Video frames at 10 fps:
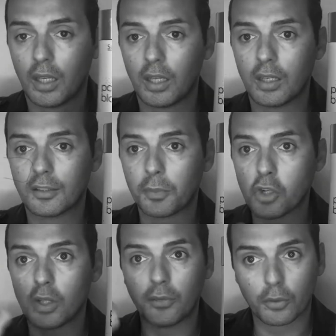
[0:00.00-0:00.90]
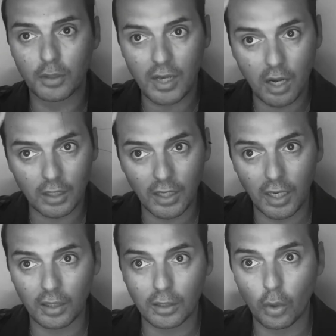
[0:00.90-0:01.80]
Uh, especially for dark
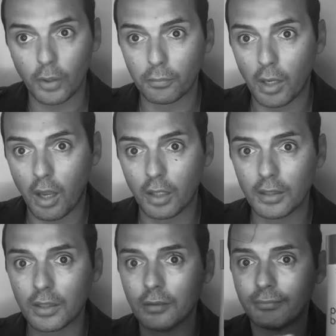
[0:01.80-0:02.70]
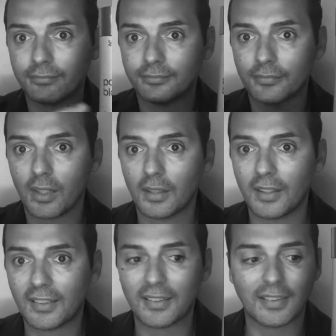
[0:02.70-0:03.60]
haired going blonde,
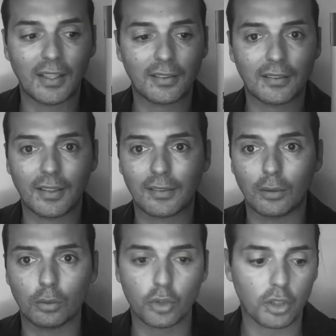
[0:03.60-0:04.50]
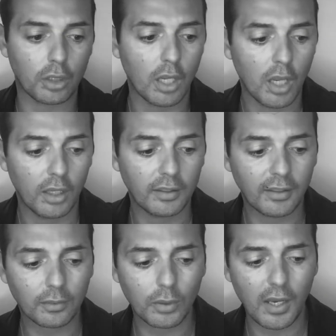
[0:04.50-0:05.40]
this is the solution.
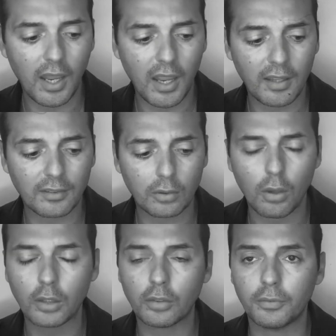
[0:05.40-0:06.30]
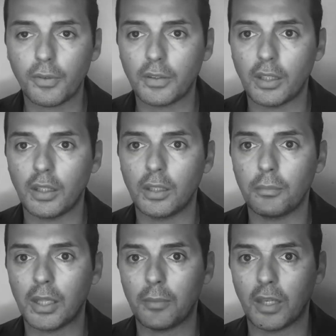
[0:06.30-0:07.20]
This one has 250
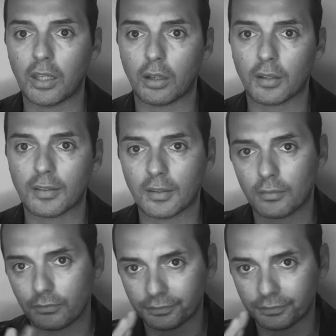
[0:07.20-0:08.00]
millimeters